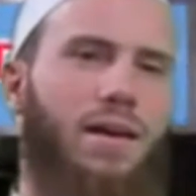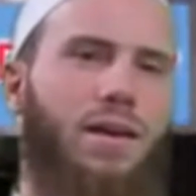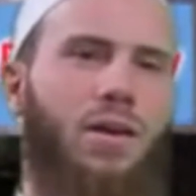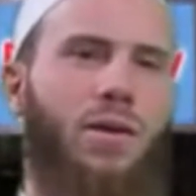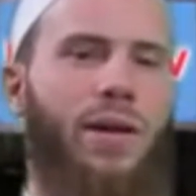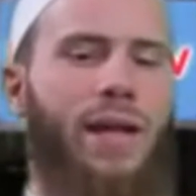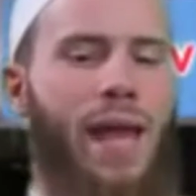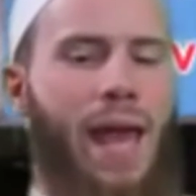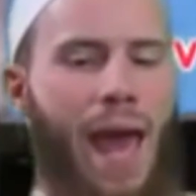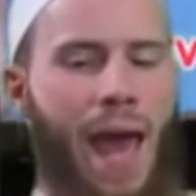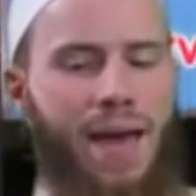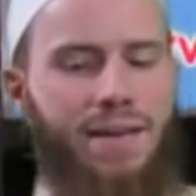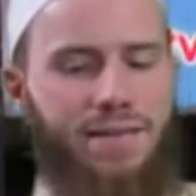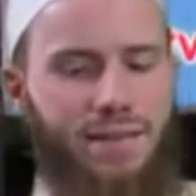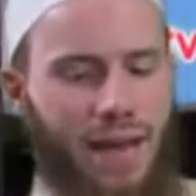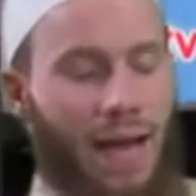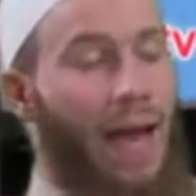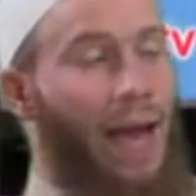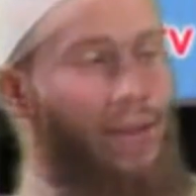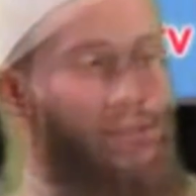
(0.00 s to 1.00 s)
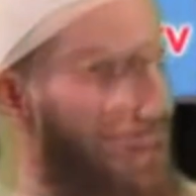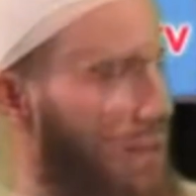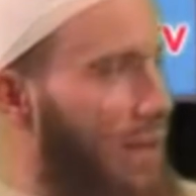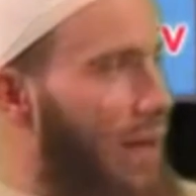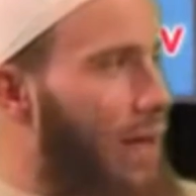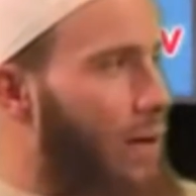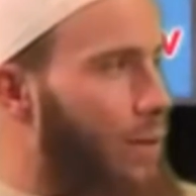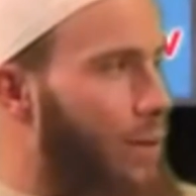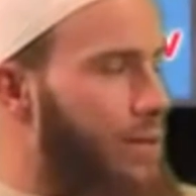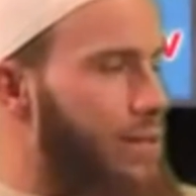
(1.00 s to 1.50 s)
And I asked a
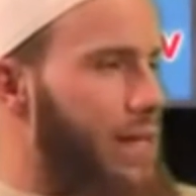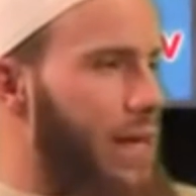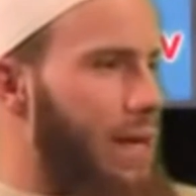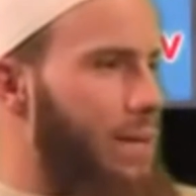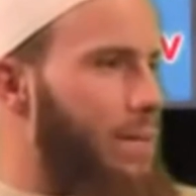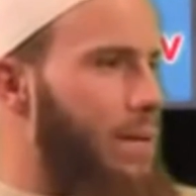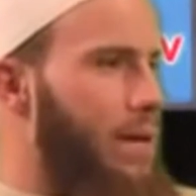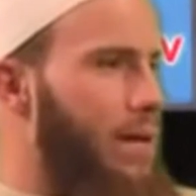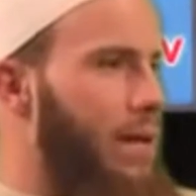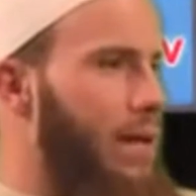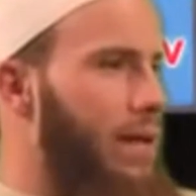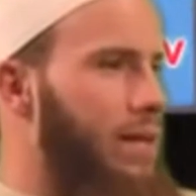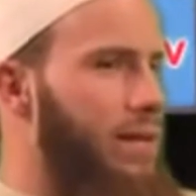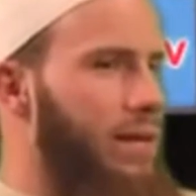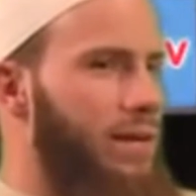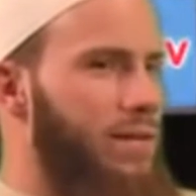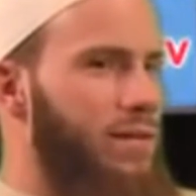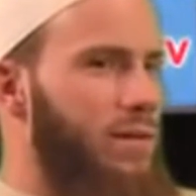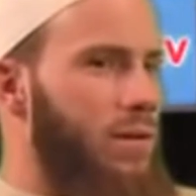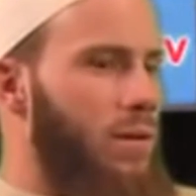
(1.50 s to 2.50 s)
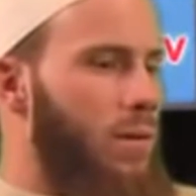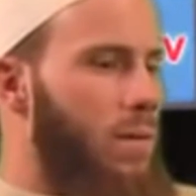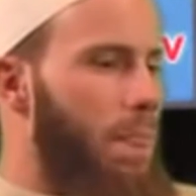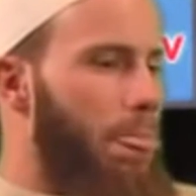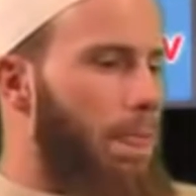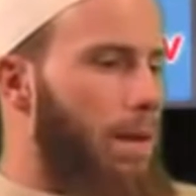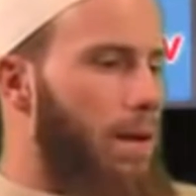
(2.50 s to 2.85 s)
guy one time, an atheist, and